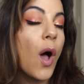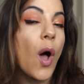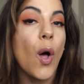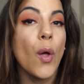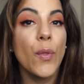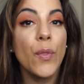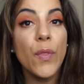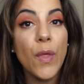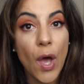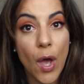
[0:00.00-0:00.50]

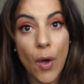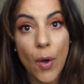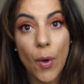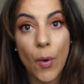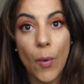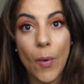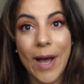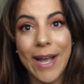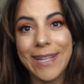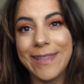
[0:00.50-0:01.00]

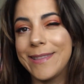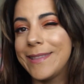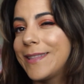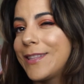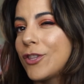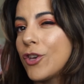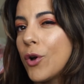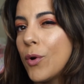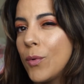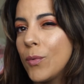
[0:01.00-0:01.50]
although I
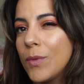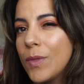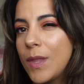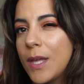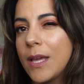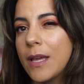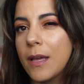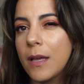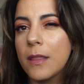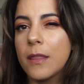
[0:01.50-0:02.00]
don't
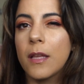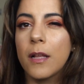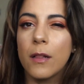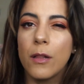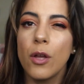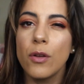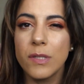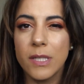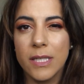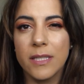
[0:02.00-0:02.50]
think, the
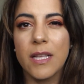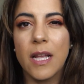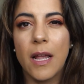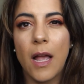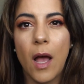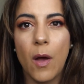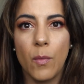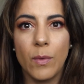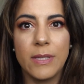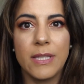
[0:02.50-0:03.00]
closest I
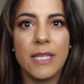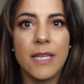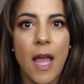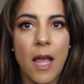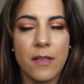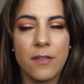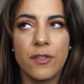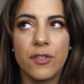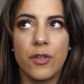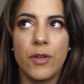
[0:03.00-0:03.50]
got was
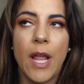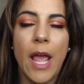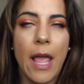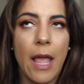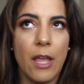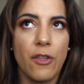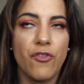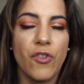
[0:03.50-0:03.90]
yesterday.